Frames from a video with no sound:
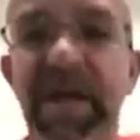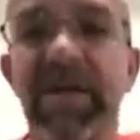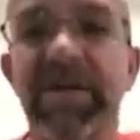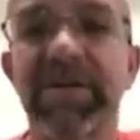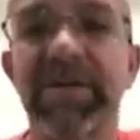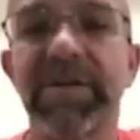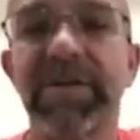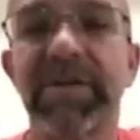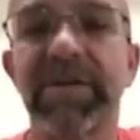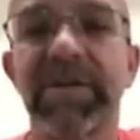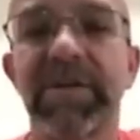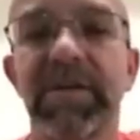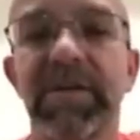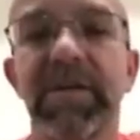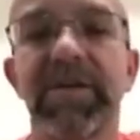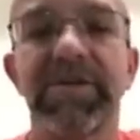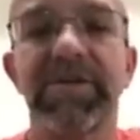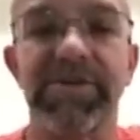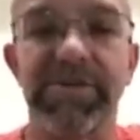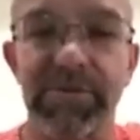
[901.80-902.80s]
telling you
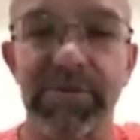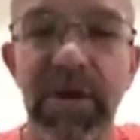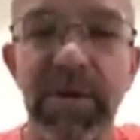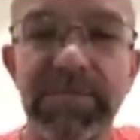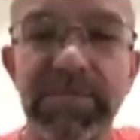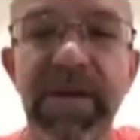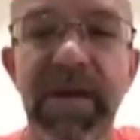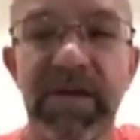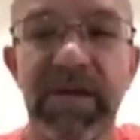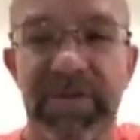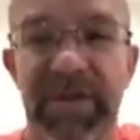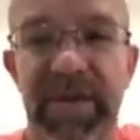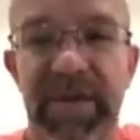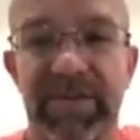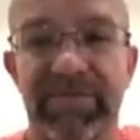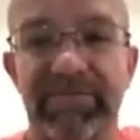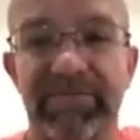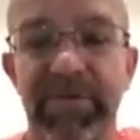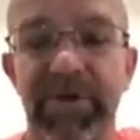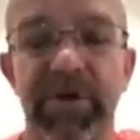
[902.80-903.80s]
the dreams I've
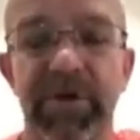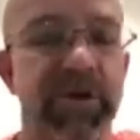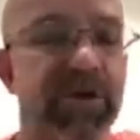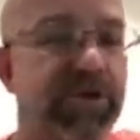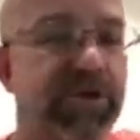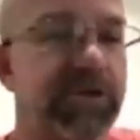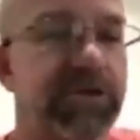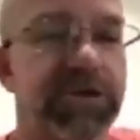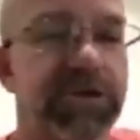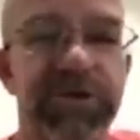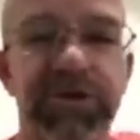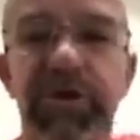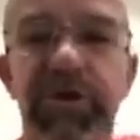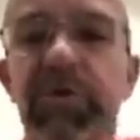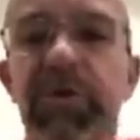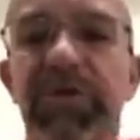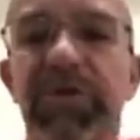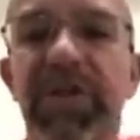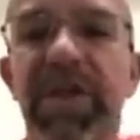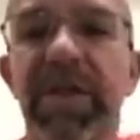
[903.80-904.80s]
had. You can do
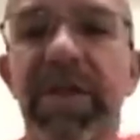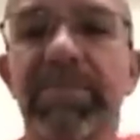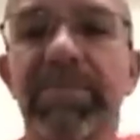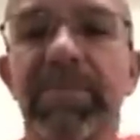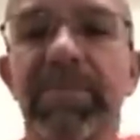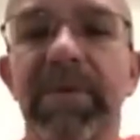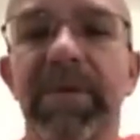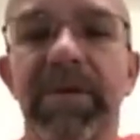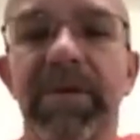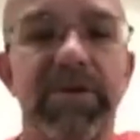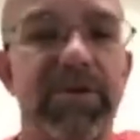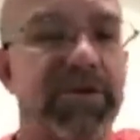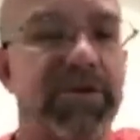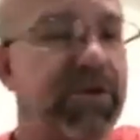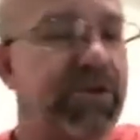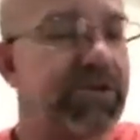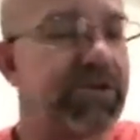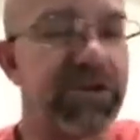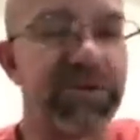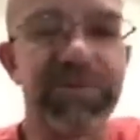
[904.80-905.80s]
with them, you
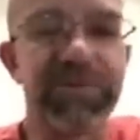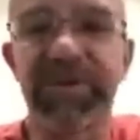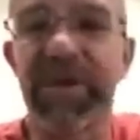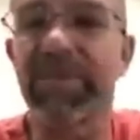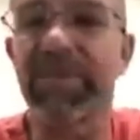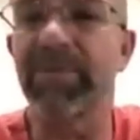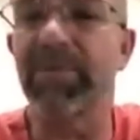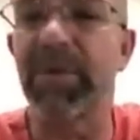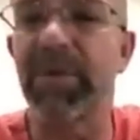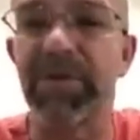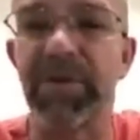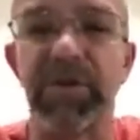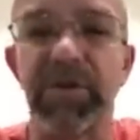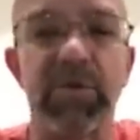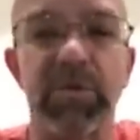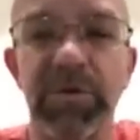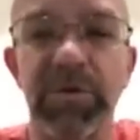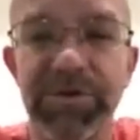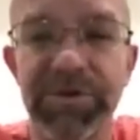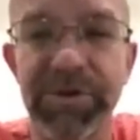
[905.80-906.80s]
can interpret them the way that
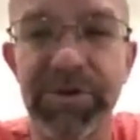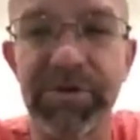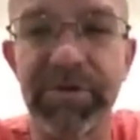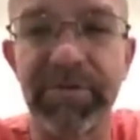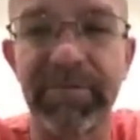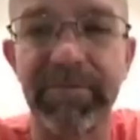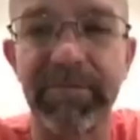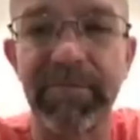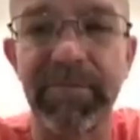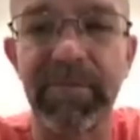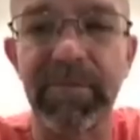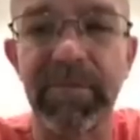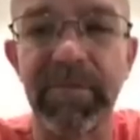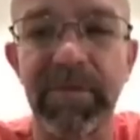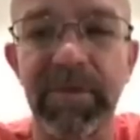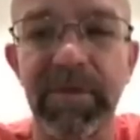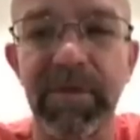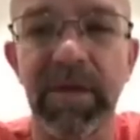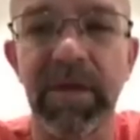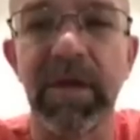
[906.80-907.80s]
you want to,
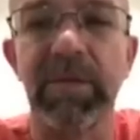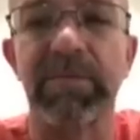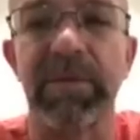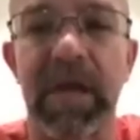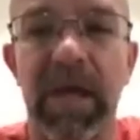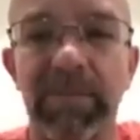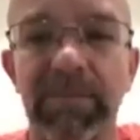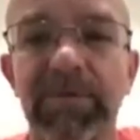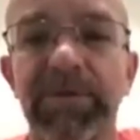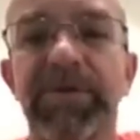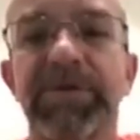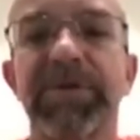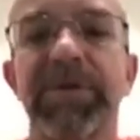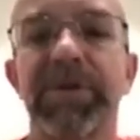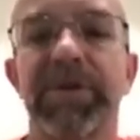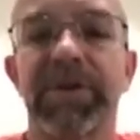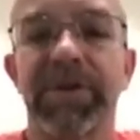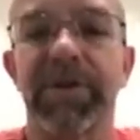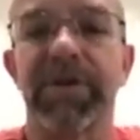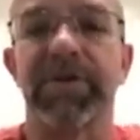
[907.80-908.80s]
but I'm going to
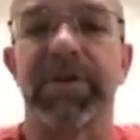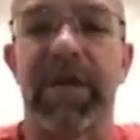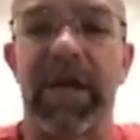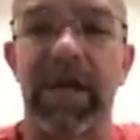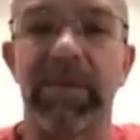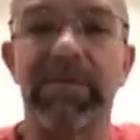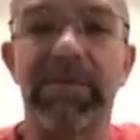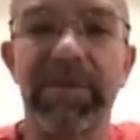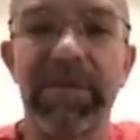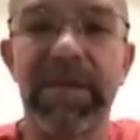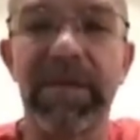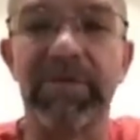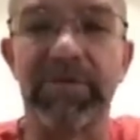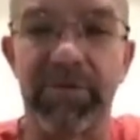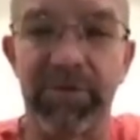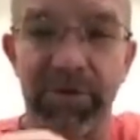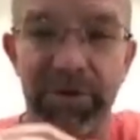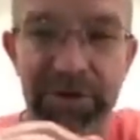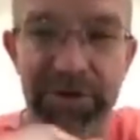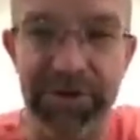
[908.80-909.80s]
declare that I believe
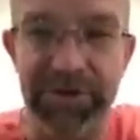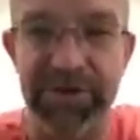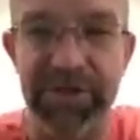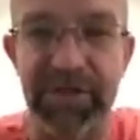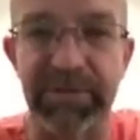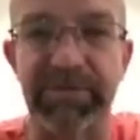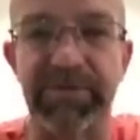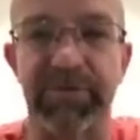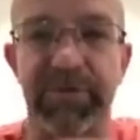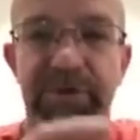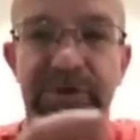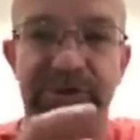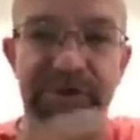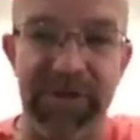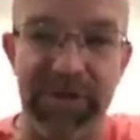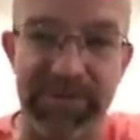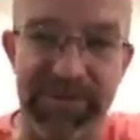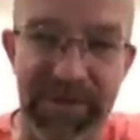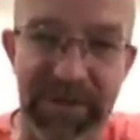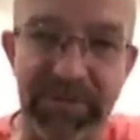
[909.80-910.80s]
we're going to see between
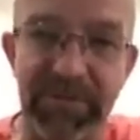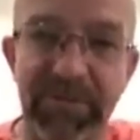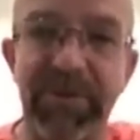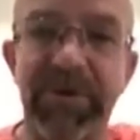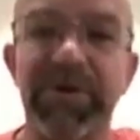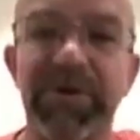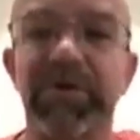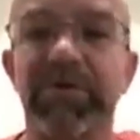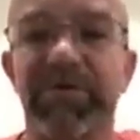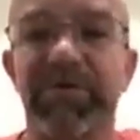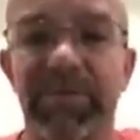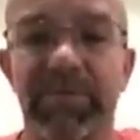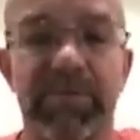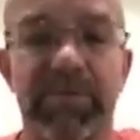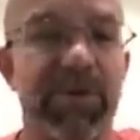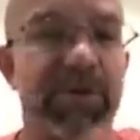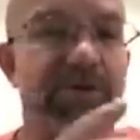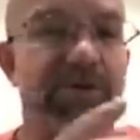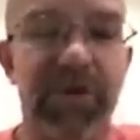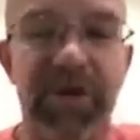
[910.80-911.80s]
September and
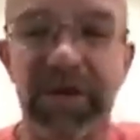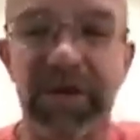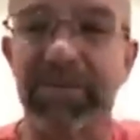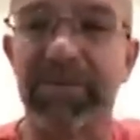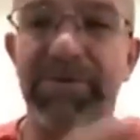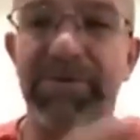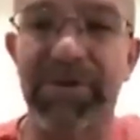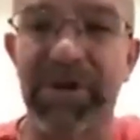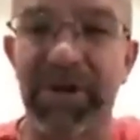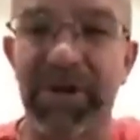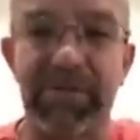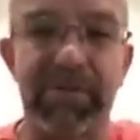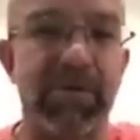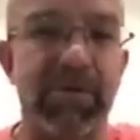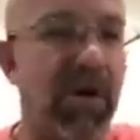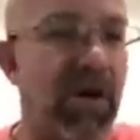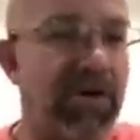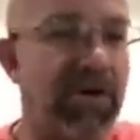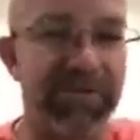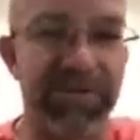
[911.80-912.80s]
November incredible, terrible,
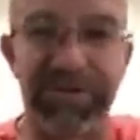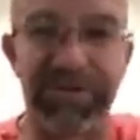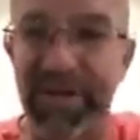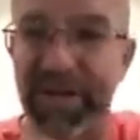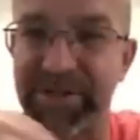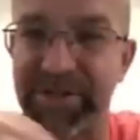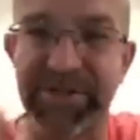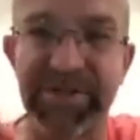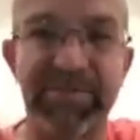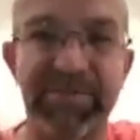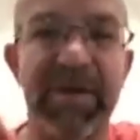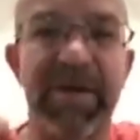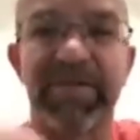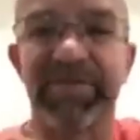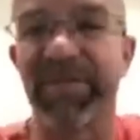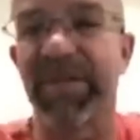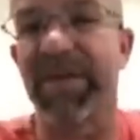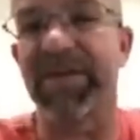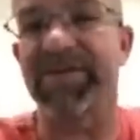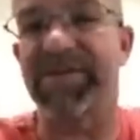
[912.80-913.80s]
awful, nasty,
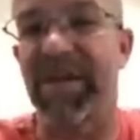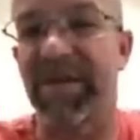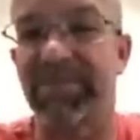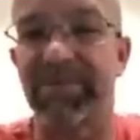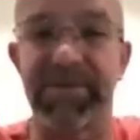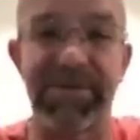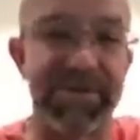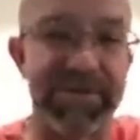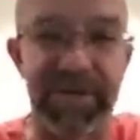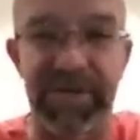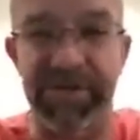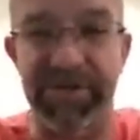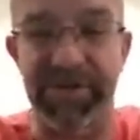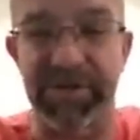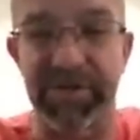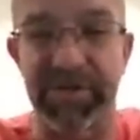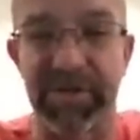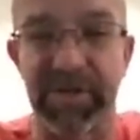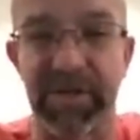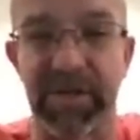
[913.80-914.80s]
bad things happen in this
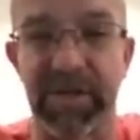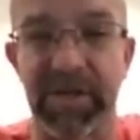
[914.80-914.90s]
nation.